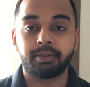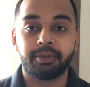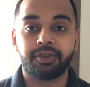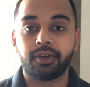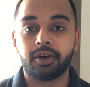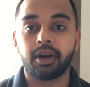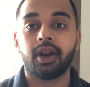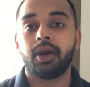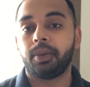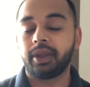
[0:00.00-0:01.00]
before
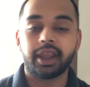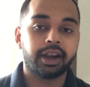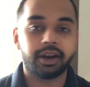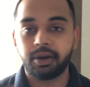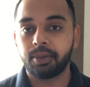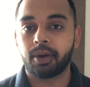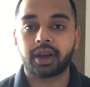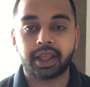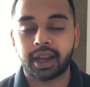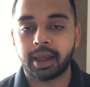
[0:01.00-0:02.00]
we get into
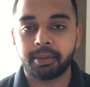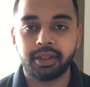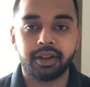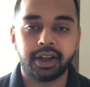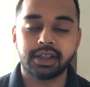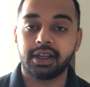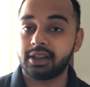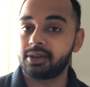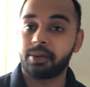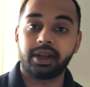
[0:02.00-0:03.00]
what can happen in the race,
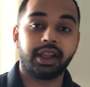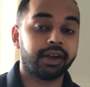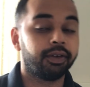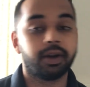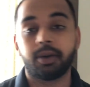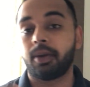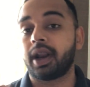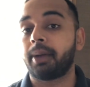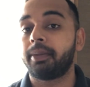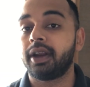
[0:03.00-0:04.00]
let's quickly have a look at what
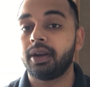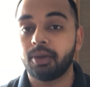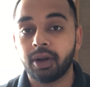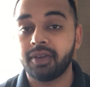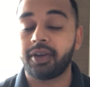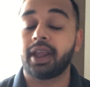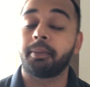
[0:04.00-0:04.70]
happened in qualifying.